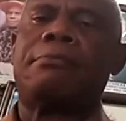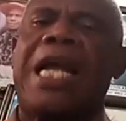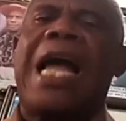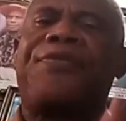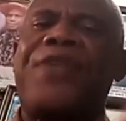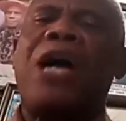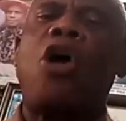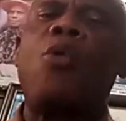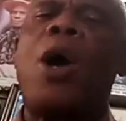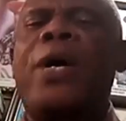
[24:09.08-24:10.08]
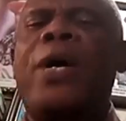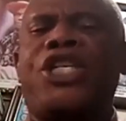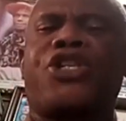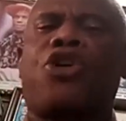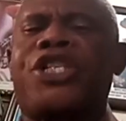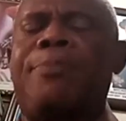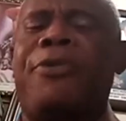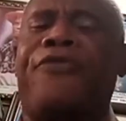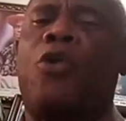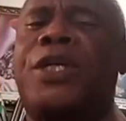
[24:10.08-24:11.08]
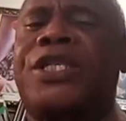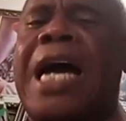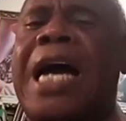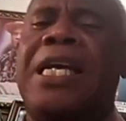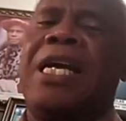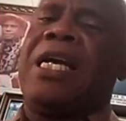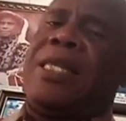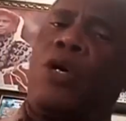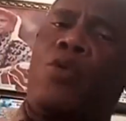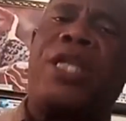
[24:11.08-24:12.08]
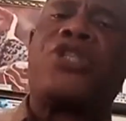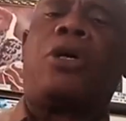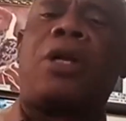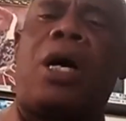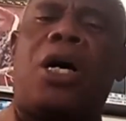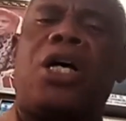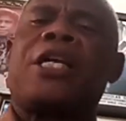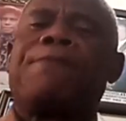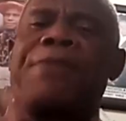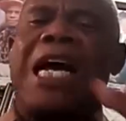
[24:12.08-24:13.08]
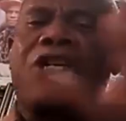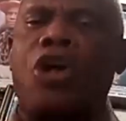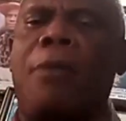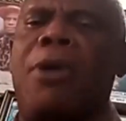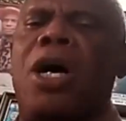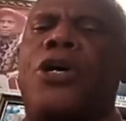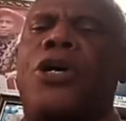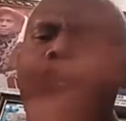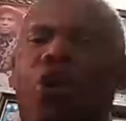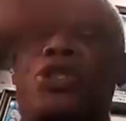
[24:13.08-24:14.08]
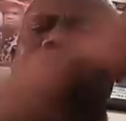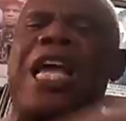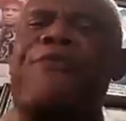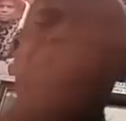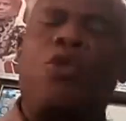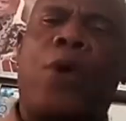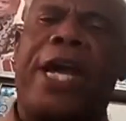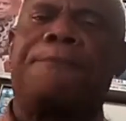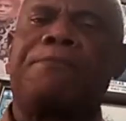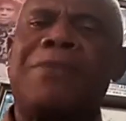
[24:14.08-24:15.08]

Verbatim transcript: I thank God when we're discussing before we start, the Queen told us there are some uh, youth everywhere.